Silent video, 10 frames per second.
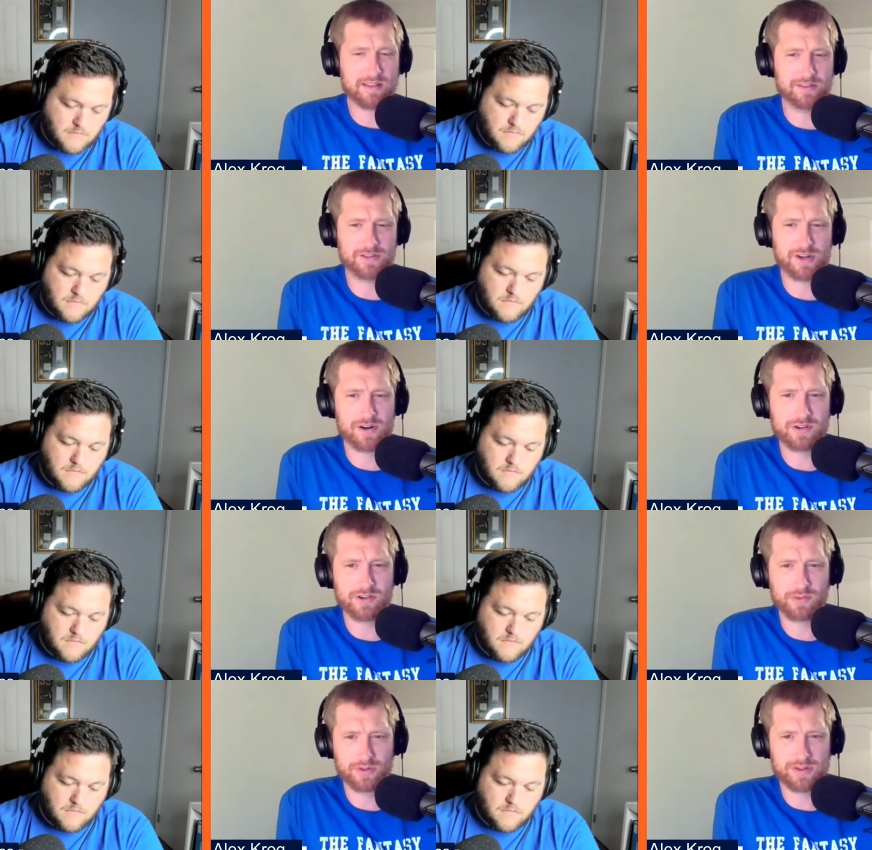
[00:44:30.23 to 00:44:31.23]
Speaker 1: got the
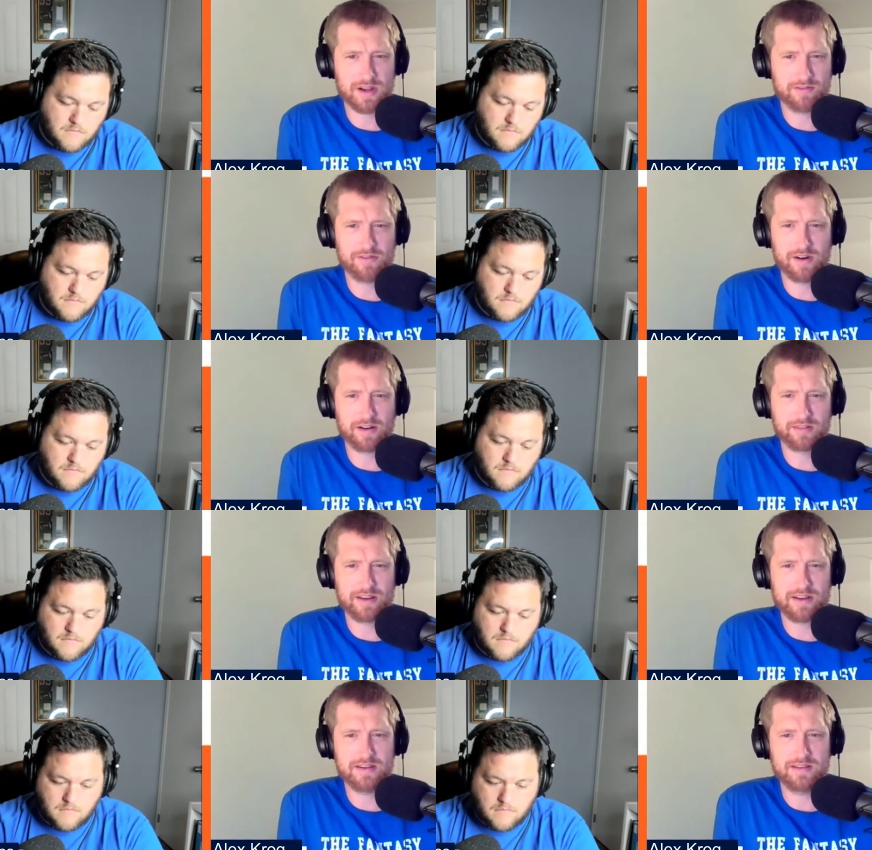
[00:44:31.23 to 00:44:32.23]
Chargers, which have a very
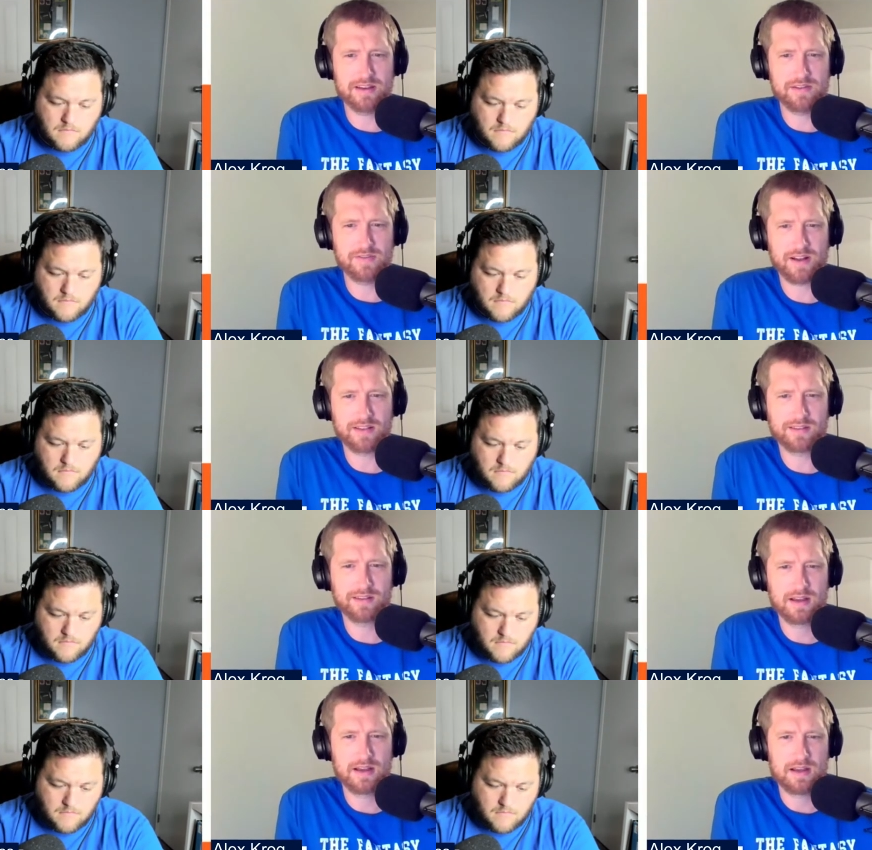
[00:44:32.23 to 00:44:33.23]
leaky defense.
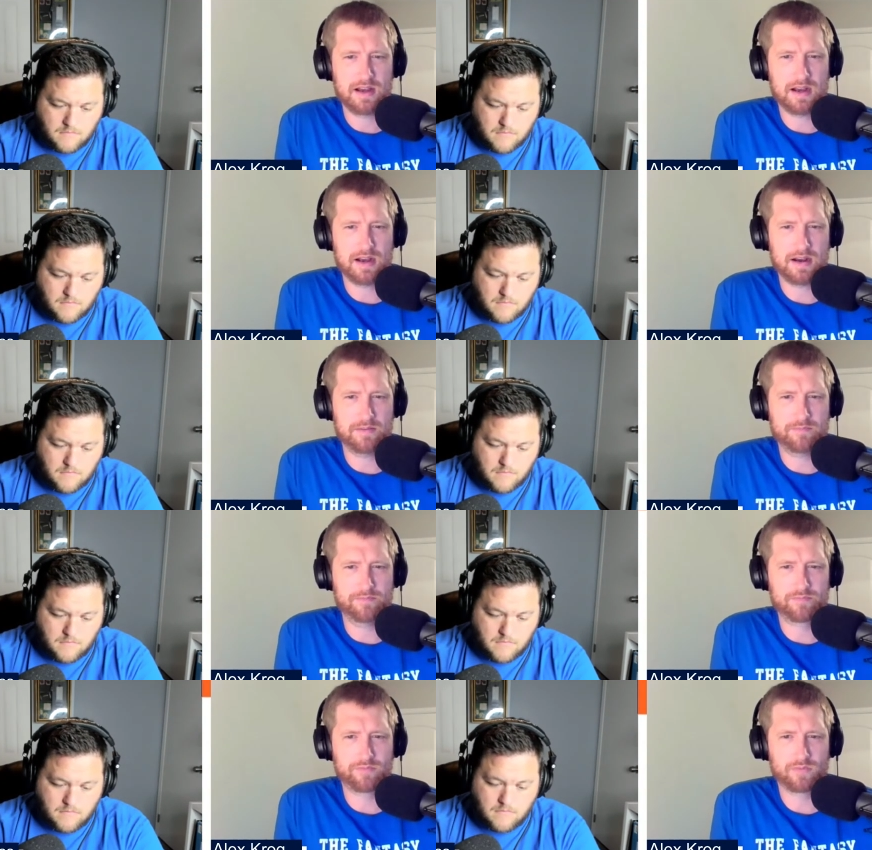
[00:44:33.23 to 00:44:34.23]

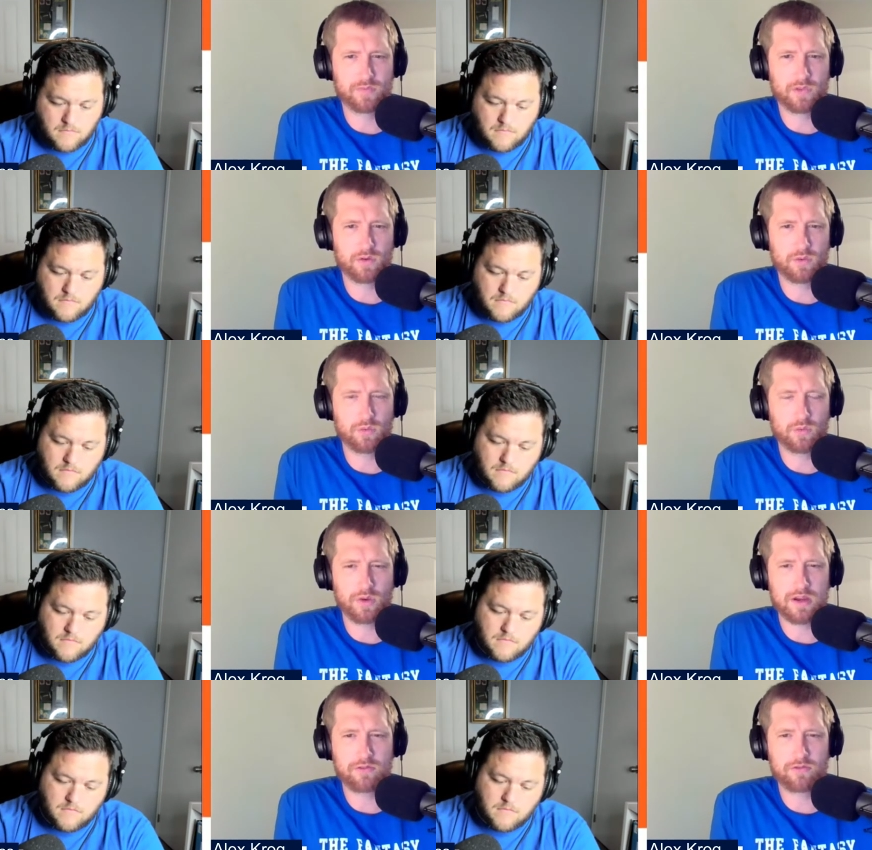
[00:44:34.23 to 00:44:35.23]
Um,
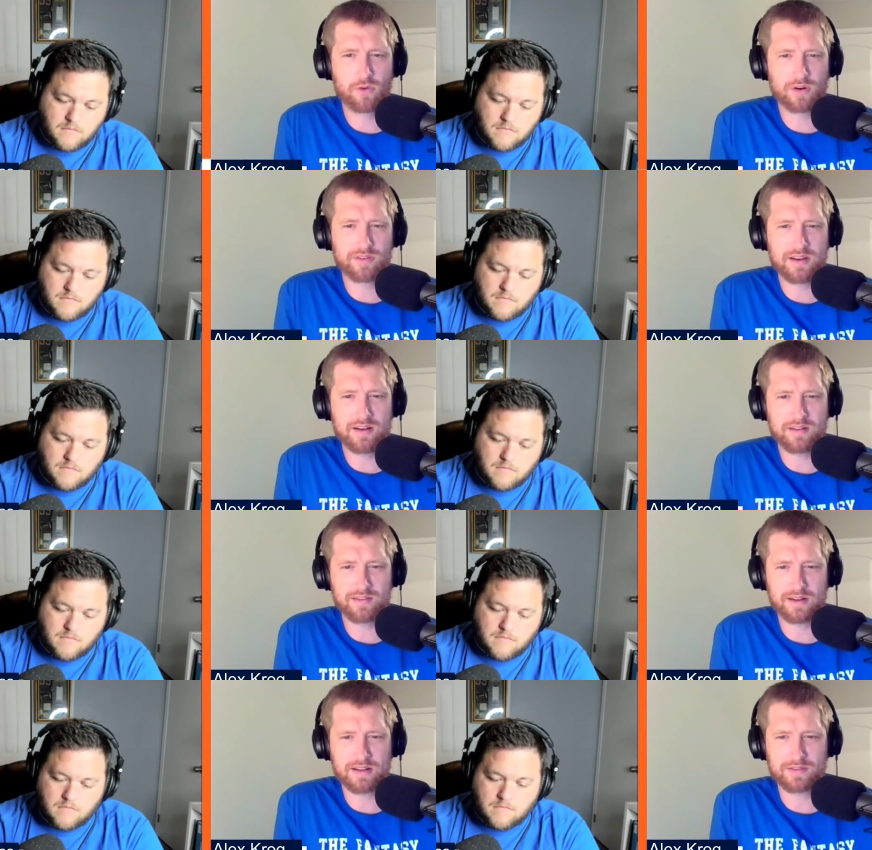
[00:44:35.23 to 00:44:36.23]
week 14 is
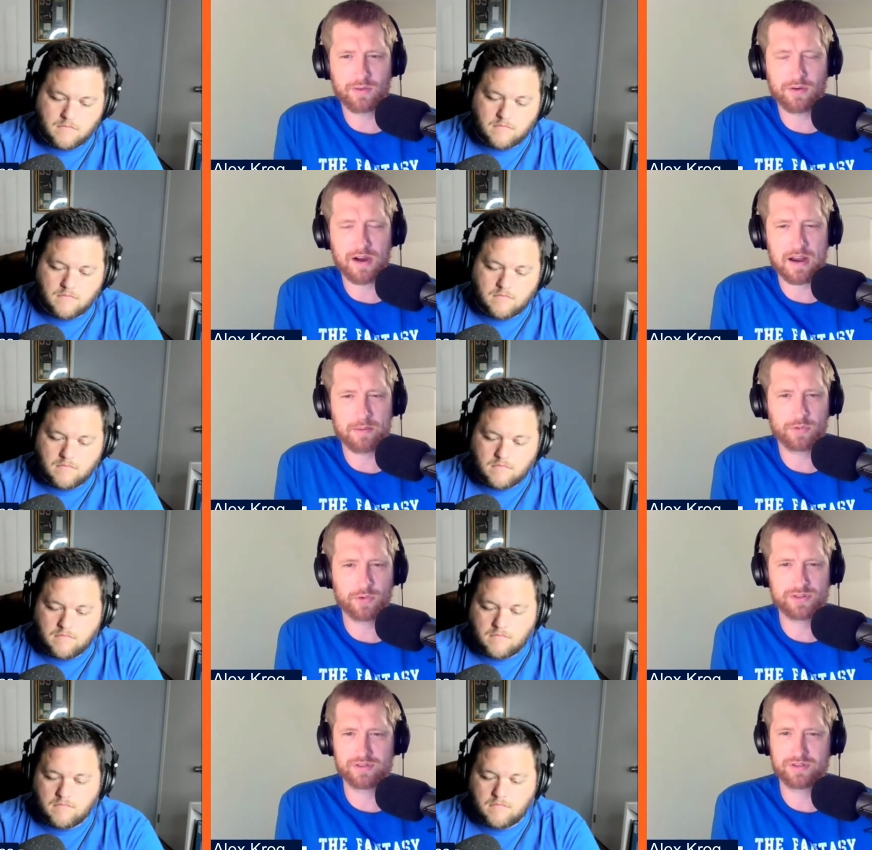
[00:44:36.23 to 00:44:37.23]
against the Rams,
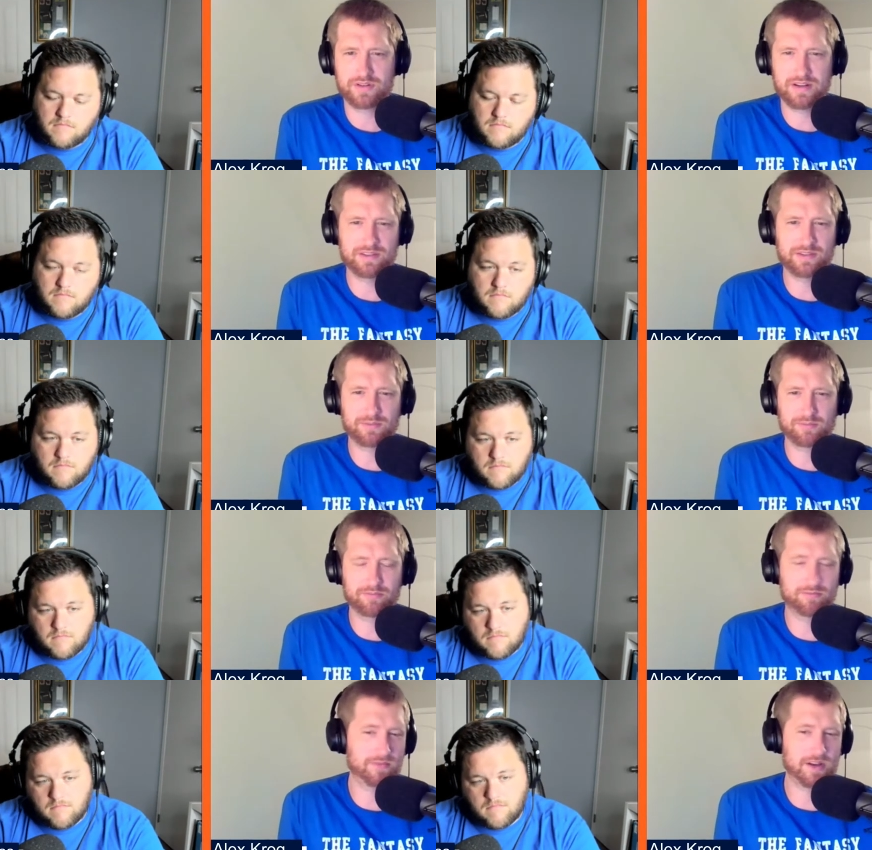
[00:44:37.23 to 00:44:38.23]
which is,
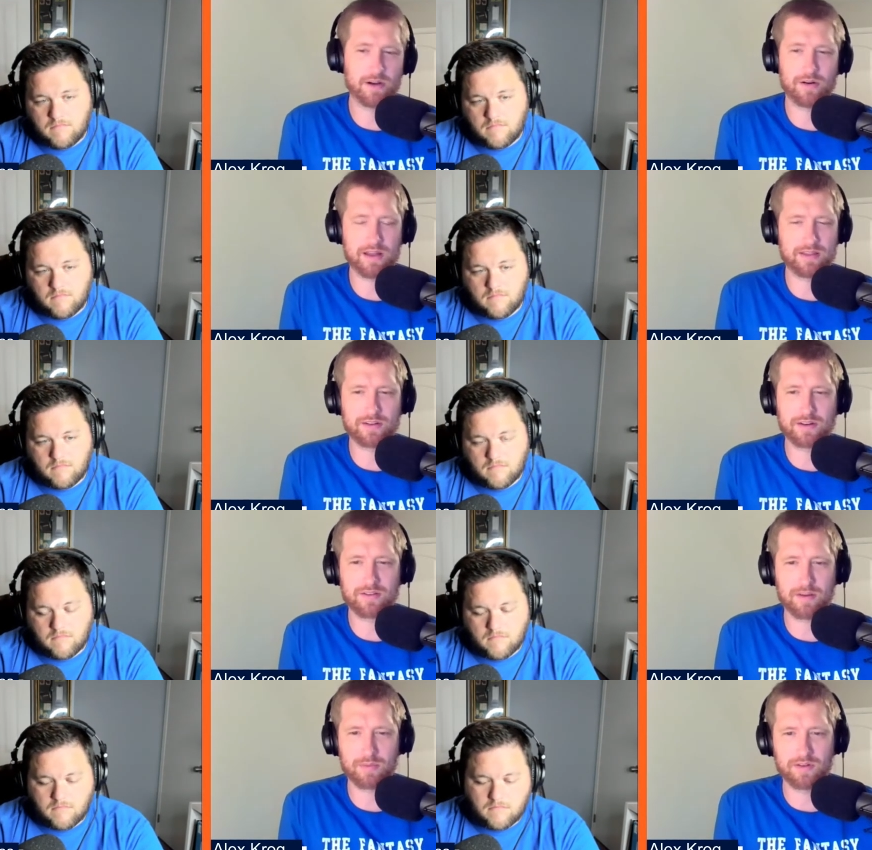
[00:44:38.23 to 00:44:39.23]
you know, I think they're giving
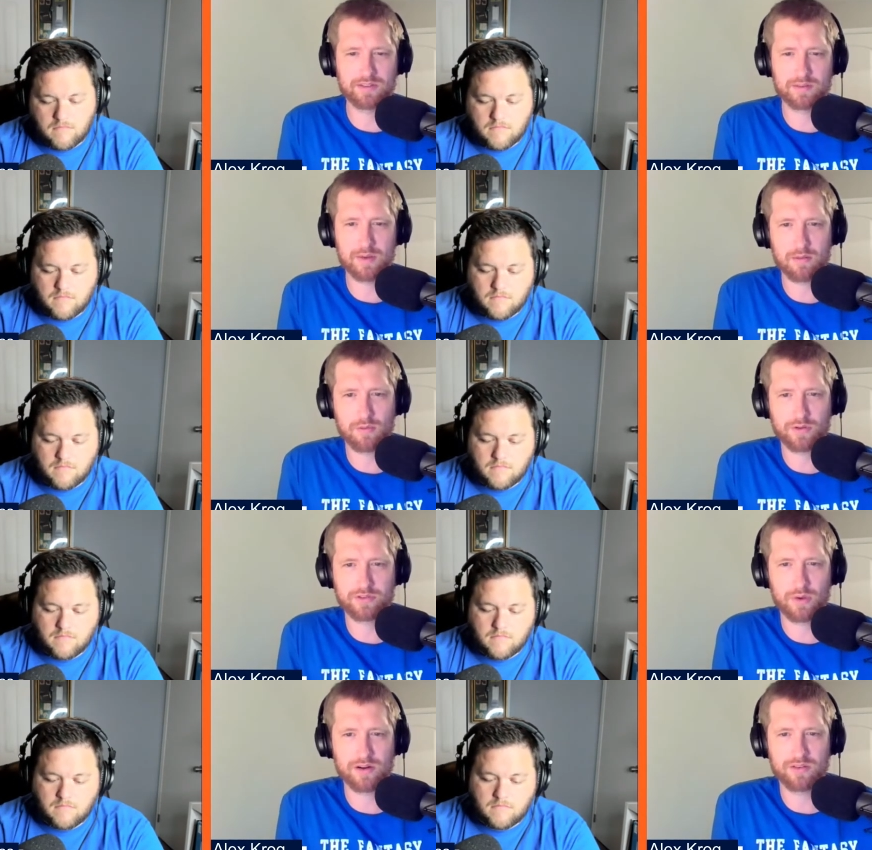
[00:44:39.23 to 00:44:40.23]
up the least amount of points to
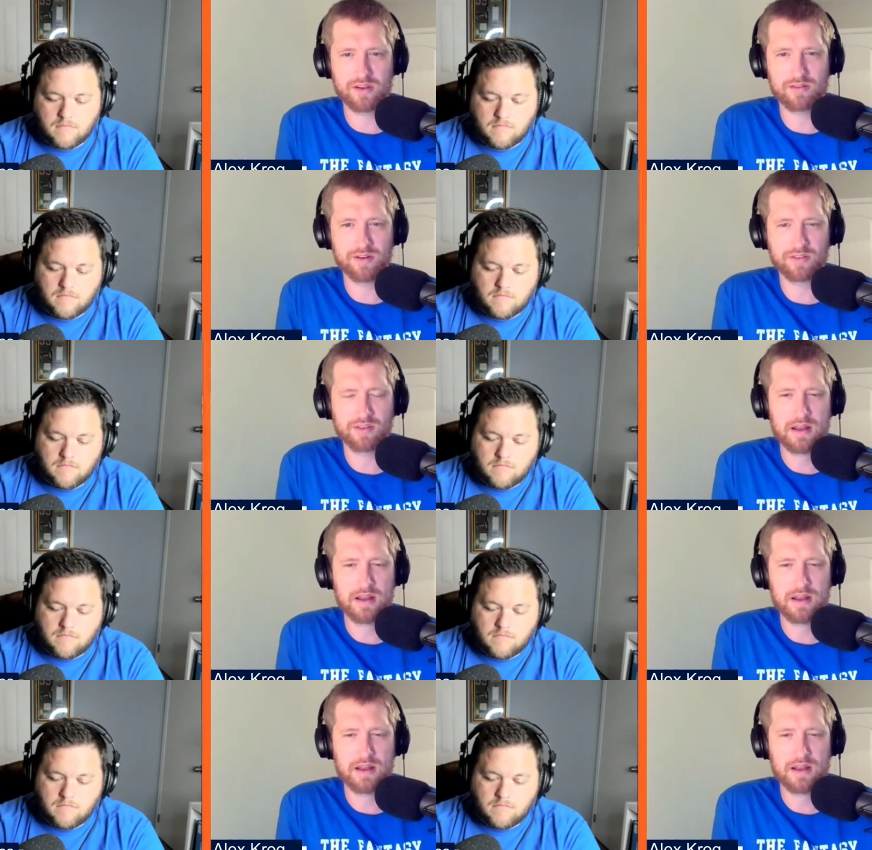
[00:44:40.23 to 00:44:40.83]
wide receivers.